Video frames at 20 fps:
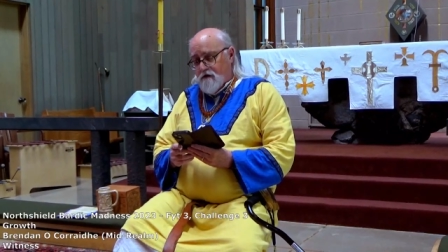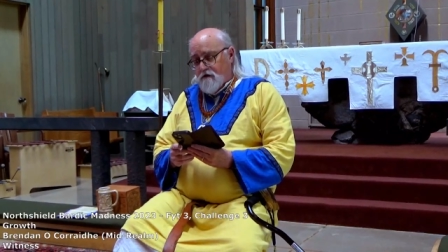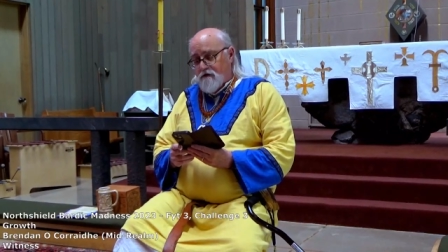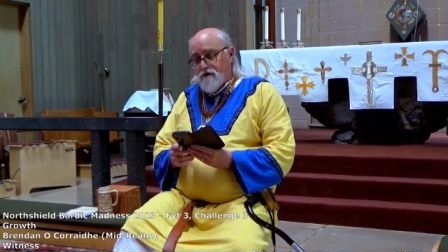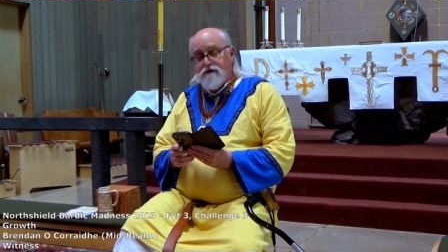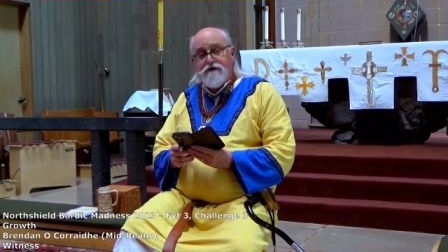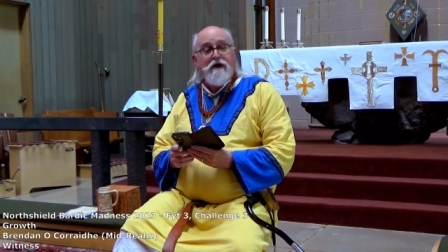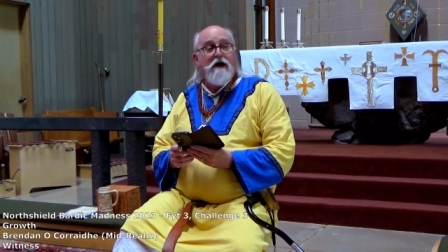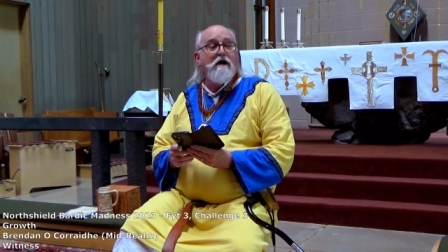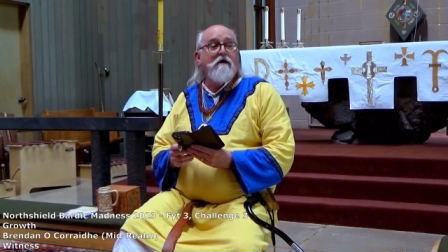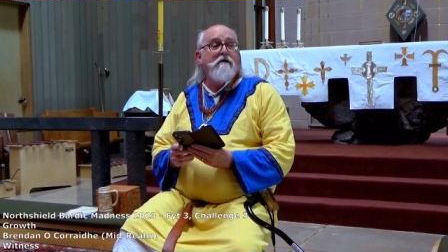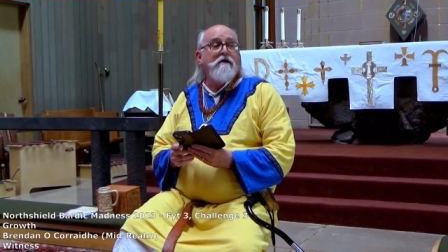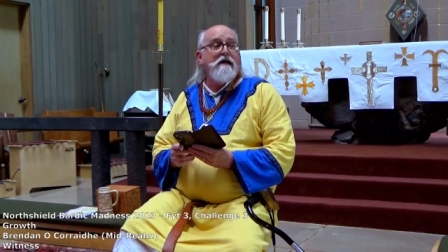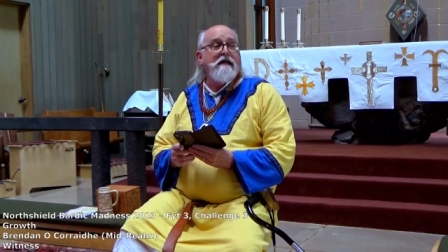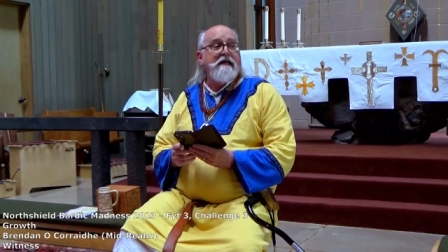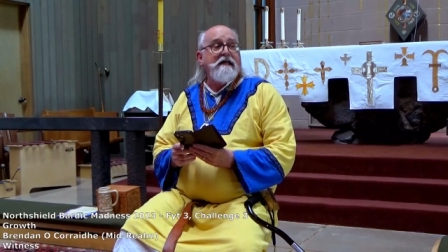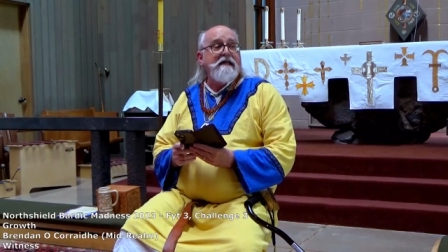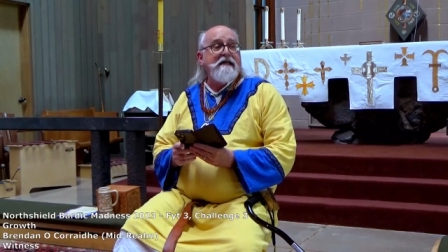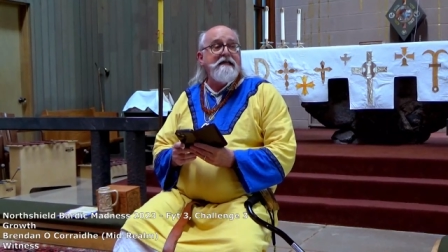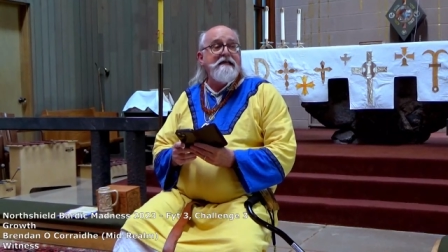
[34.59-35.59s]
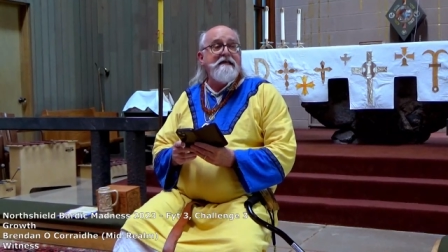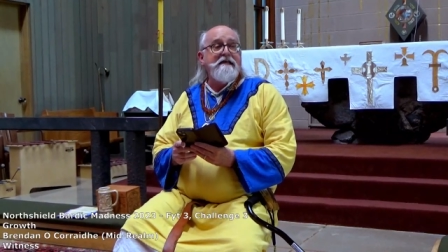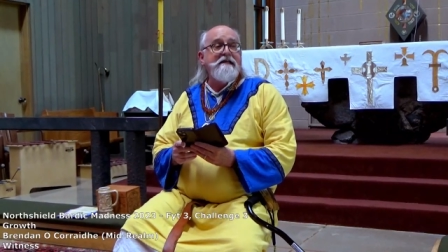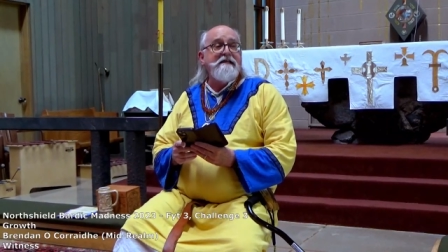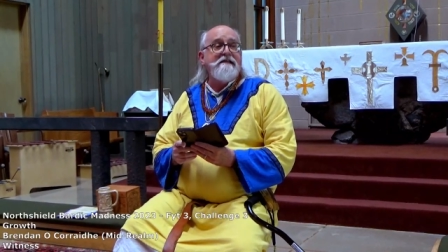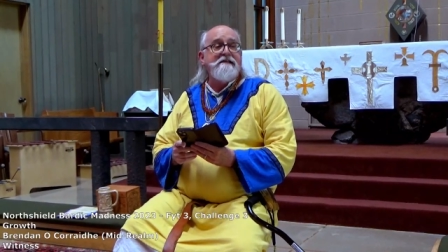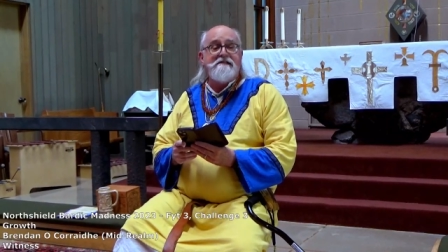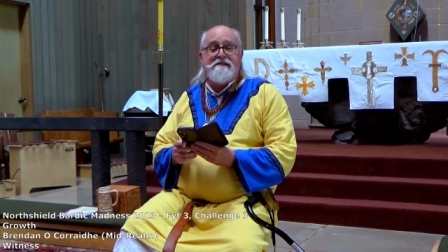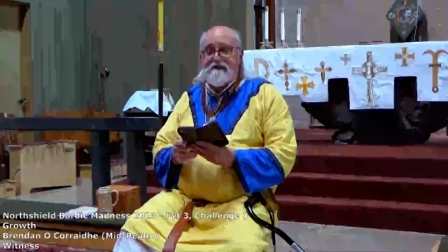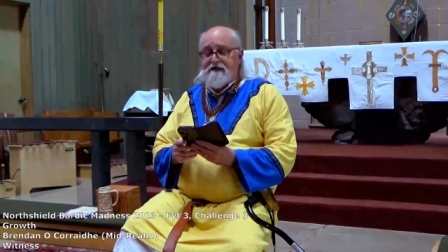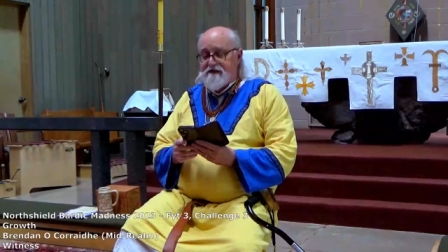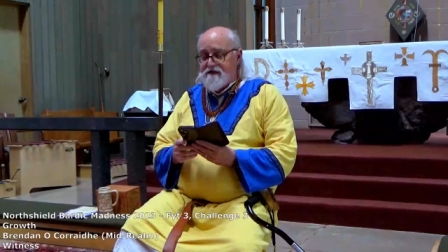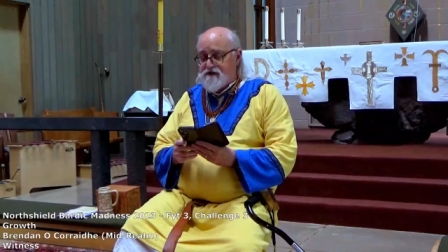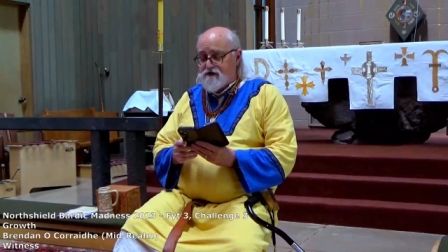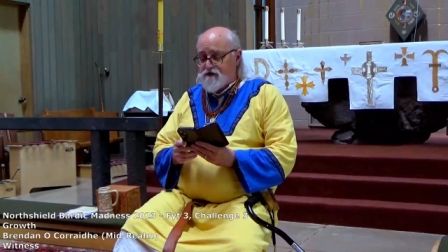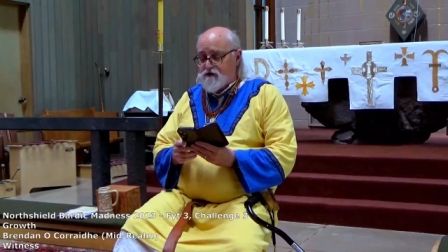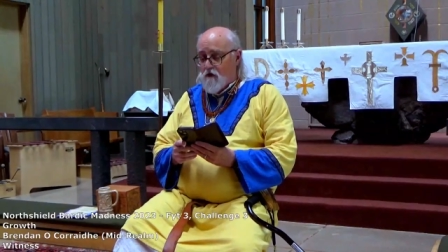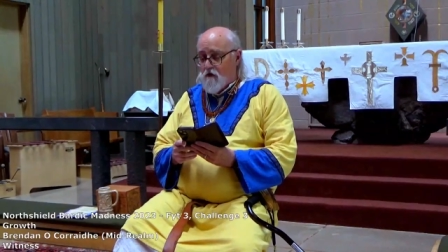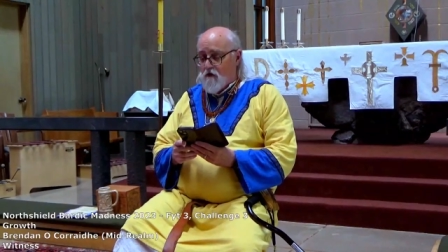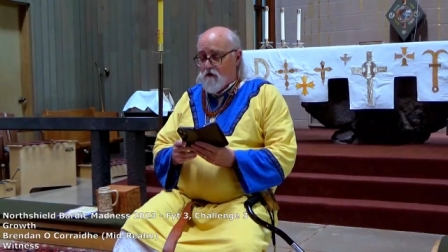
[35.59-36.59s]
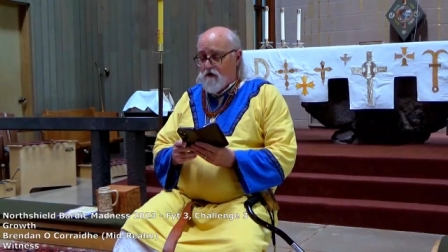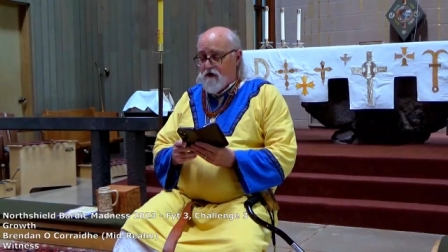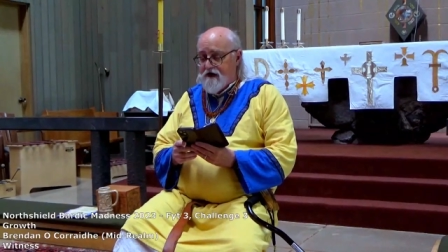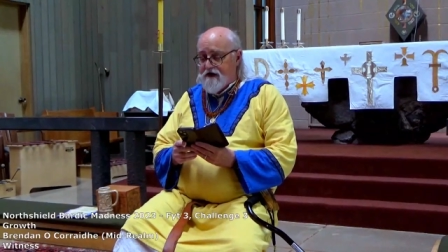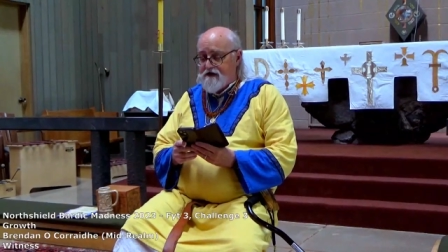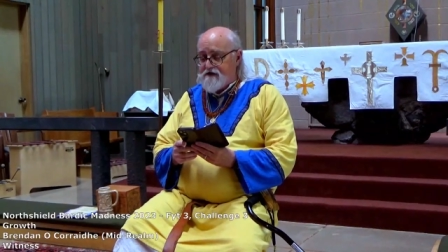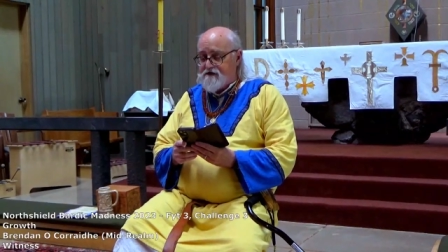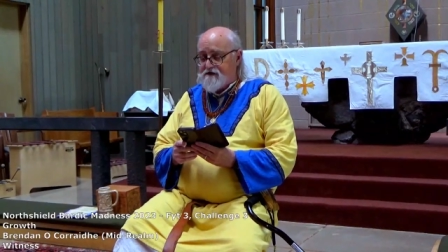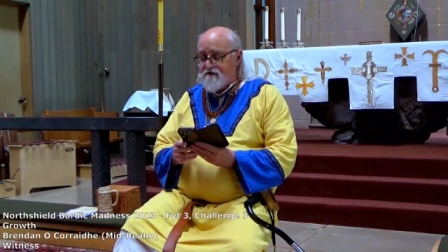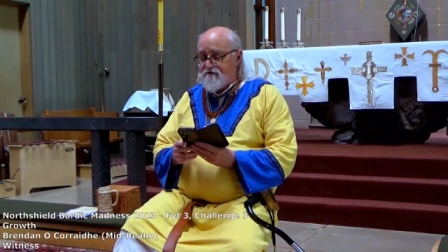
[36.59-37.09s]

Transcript: sharing easy stories